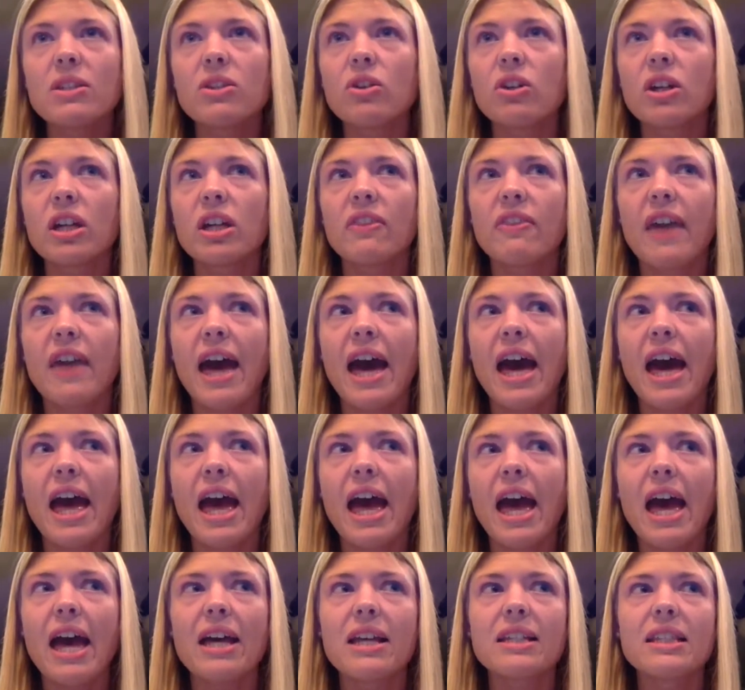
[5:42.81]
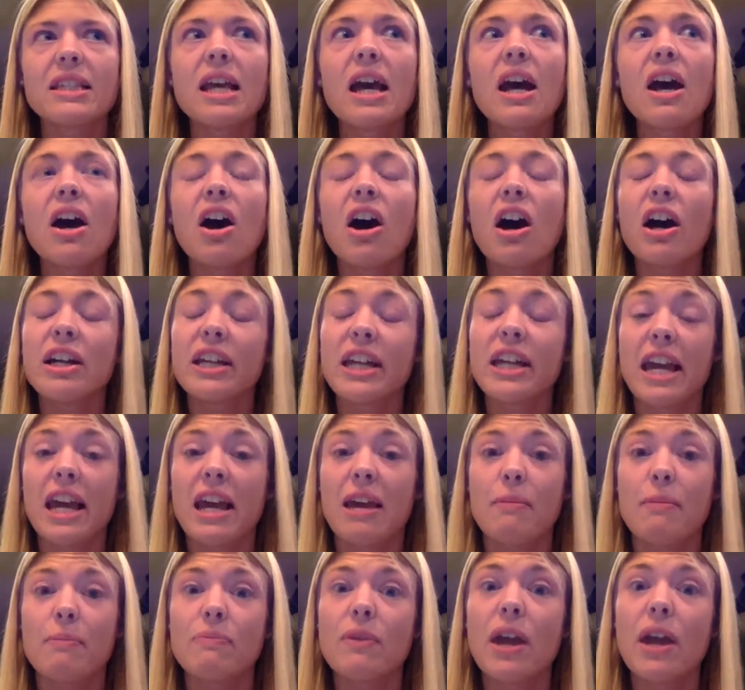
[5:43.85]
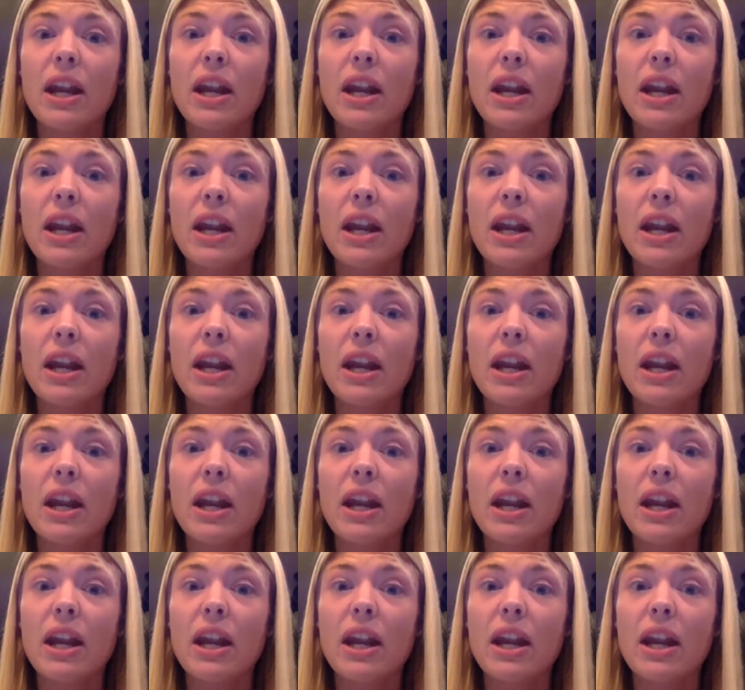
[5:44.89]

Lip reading: look at that as a game.